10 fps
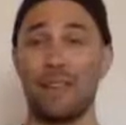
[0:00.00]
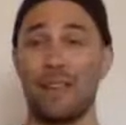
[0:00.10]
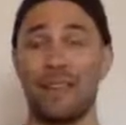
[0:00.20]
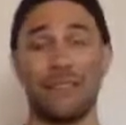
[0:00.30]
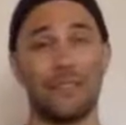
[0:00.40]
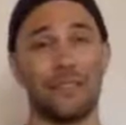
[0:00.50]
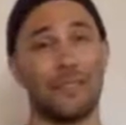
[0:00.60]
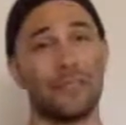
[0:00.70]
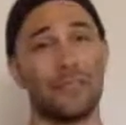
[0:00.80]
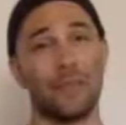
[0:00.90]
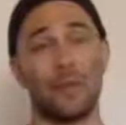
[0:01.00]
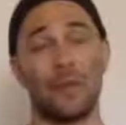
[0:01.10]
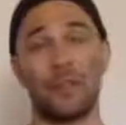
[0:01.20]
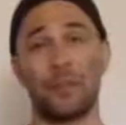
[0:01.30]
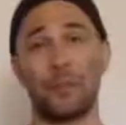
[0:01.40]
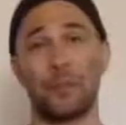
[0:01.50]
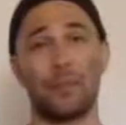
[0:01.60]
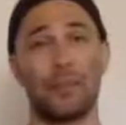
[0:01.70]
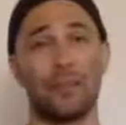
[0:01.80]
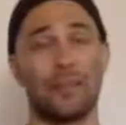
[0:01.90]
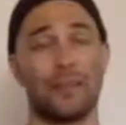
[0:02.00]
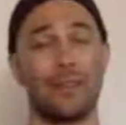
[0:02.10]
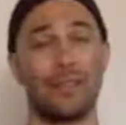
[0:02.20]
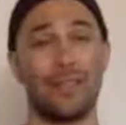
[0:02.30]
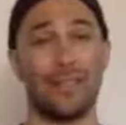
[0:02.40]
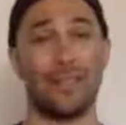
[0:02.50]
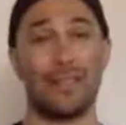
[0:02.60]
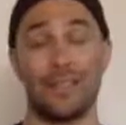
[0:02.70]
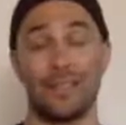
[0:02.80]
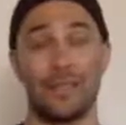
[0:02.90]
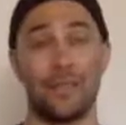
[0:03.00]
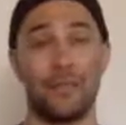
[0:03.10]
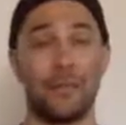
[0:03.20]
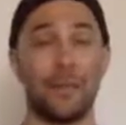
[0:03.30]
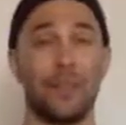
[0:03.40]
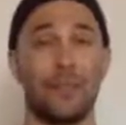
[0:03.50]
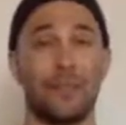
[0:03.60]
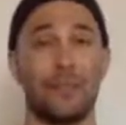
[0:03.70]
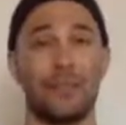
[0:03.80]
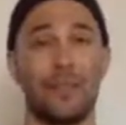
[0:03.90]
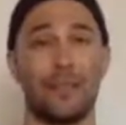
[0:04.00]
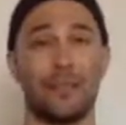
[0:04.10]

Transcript: after you've gone for a run or been in a sauna, it is a very good friend.